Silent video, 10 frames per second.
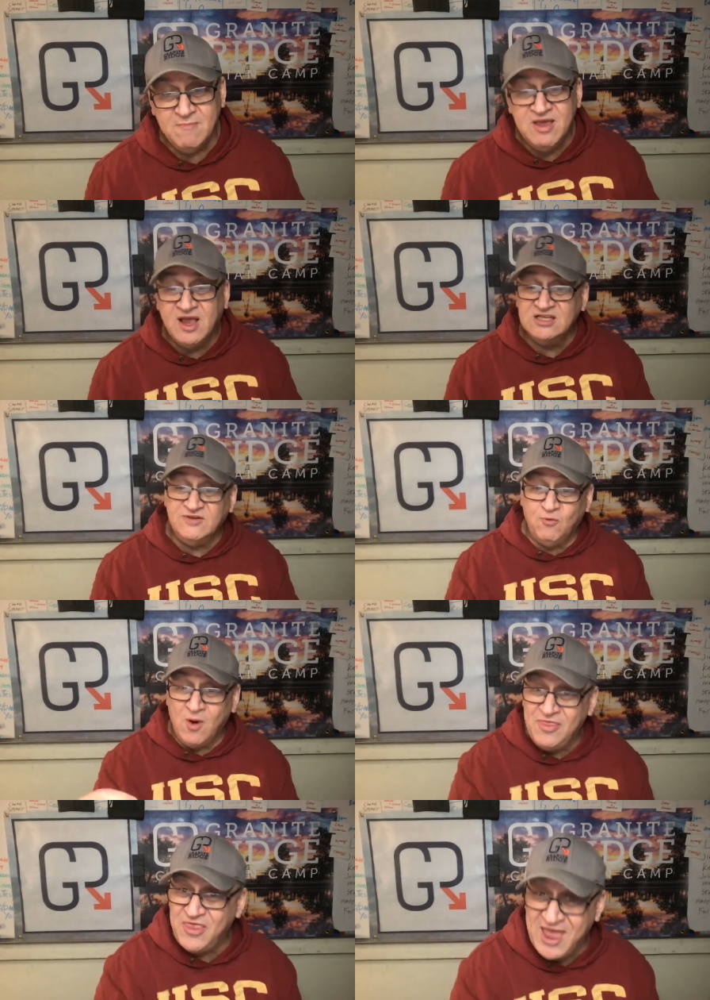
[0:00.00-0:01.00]
because of
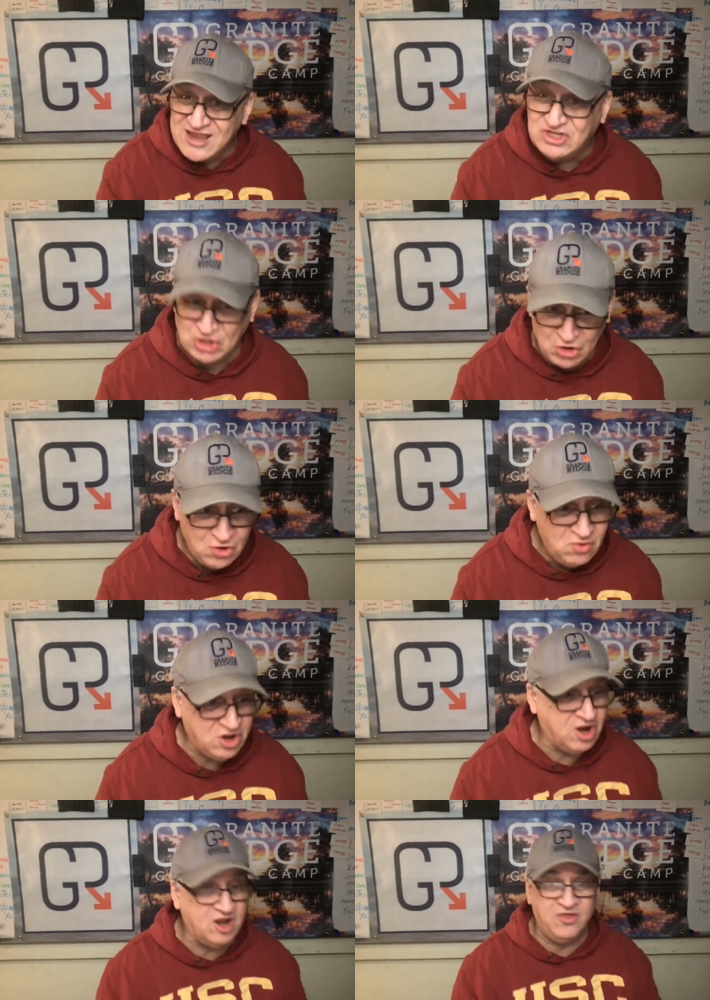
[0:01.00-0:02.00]
what they do,
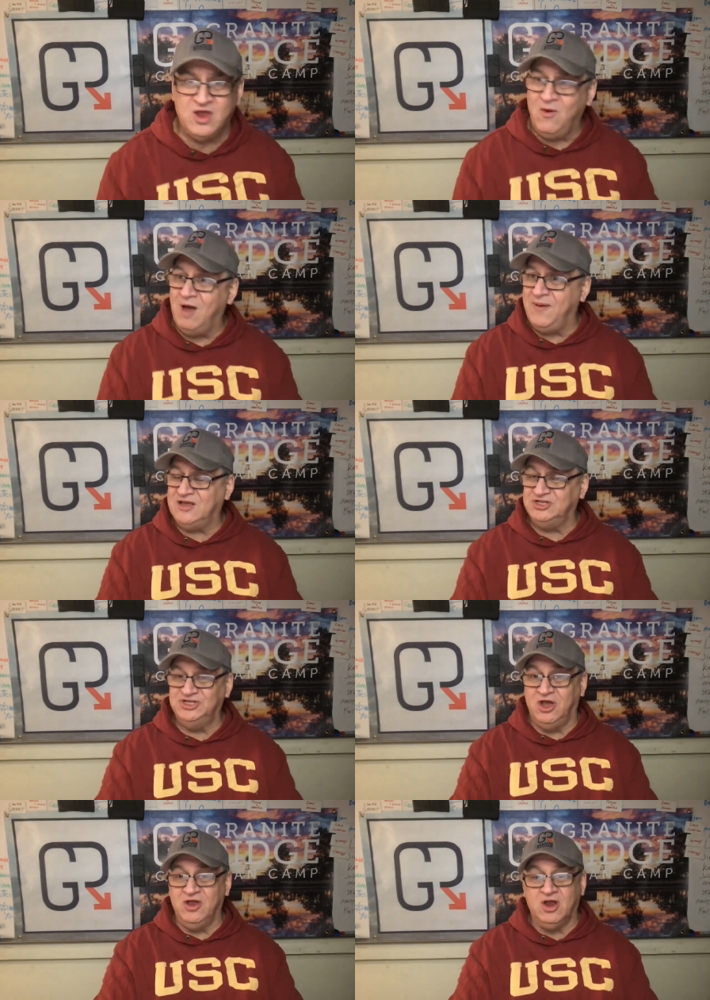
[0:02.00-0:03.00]
you're going to think, wow, Pastor
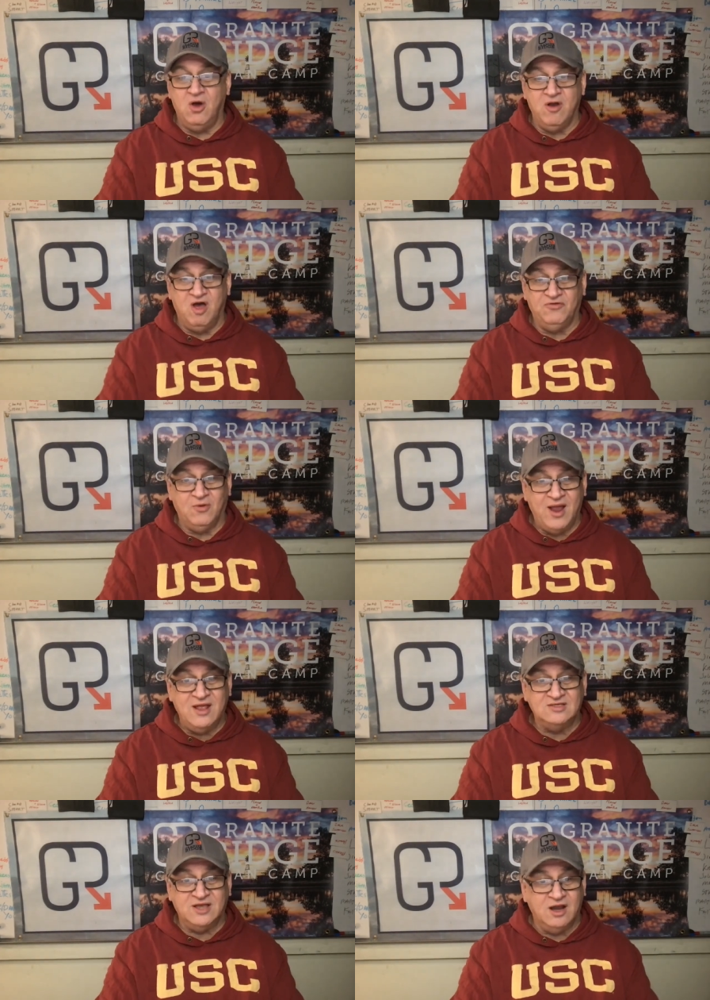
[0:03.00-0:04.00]
Joe, you're going off the
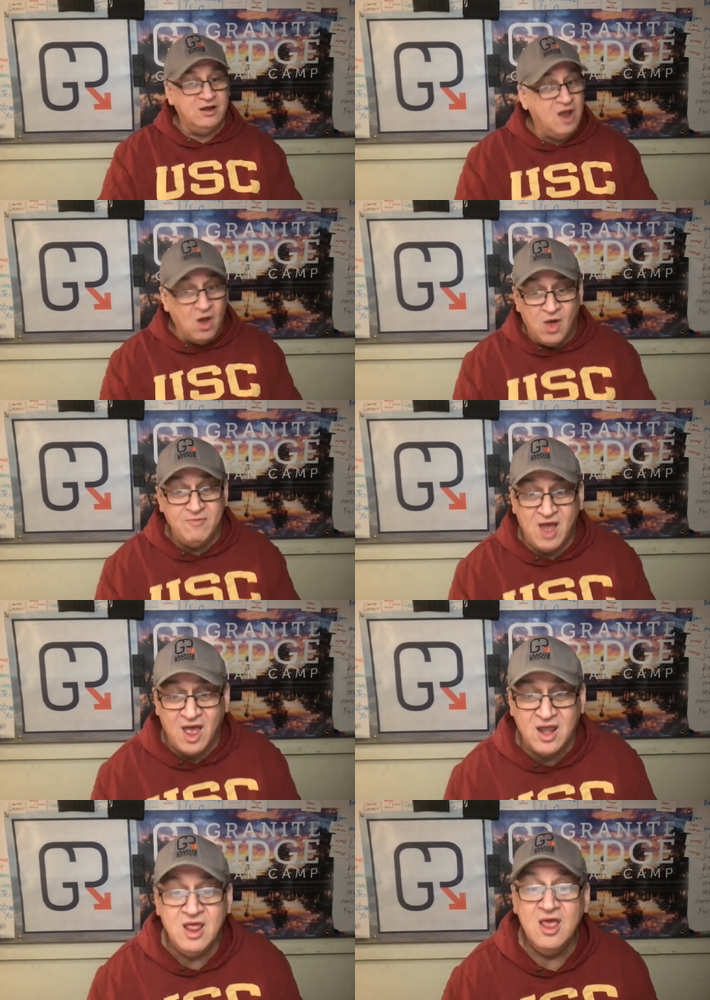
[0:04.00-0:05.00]
rails here. No, I'm
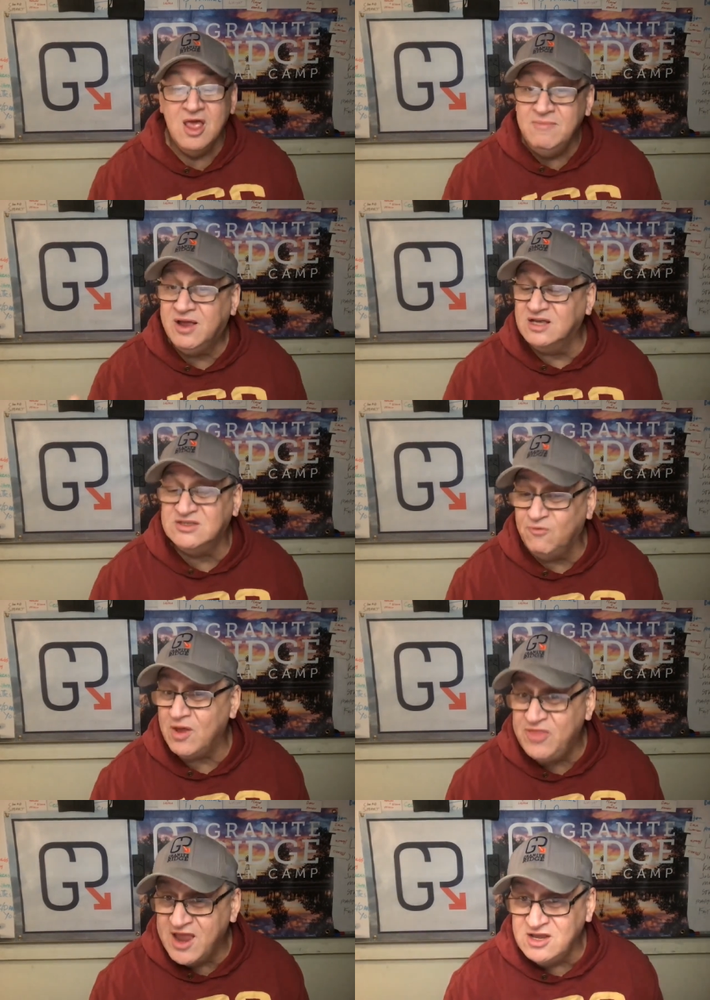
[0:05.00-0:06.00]
not. Because of
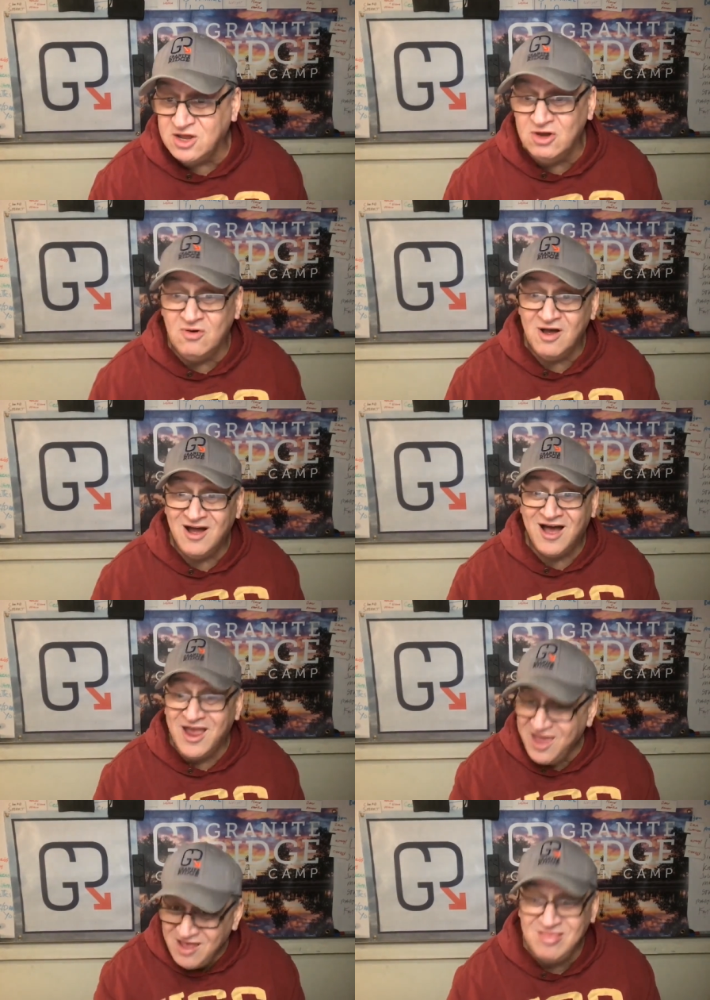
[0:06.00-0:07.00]
what they do, I
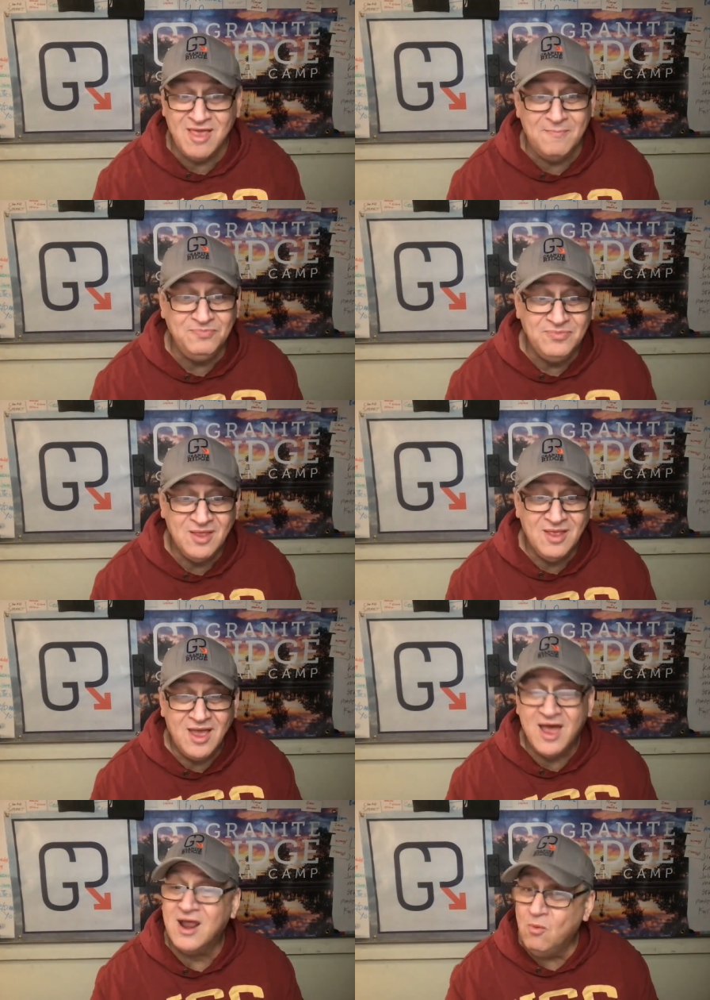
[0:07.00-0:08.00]
hate them
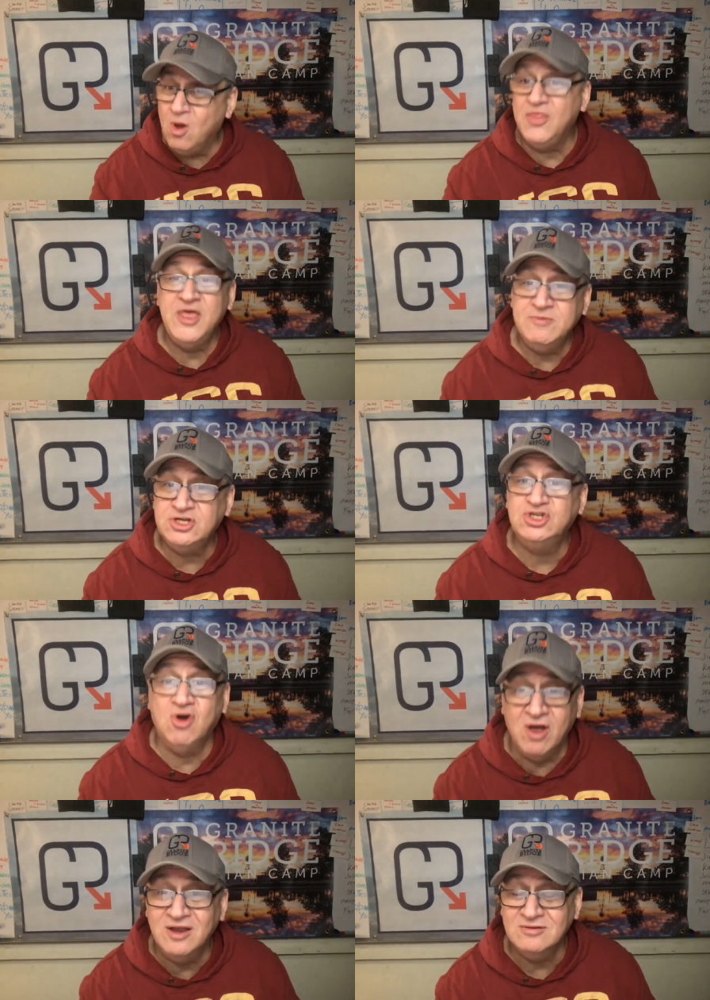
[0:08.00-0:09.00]
and I want them
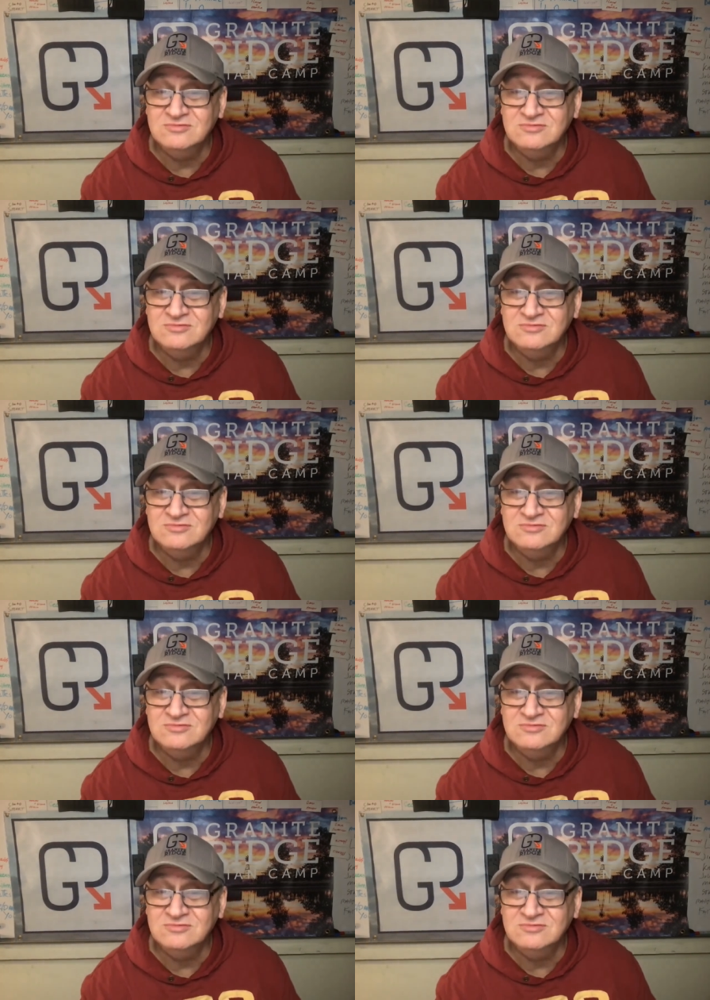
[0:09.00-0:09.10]
destroyed.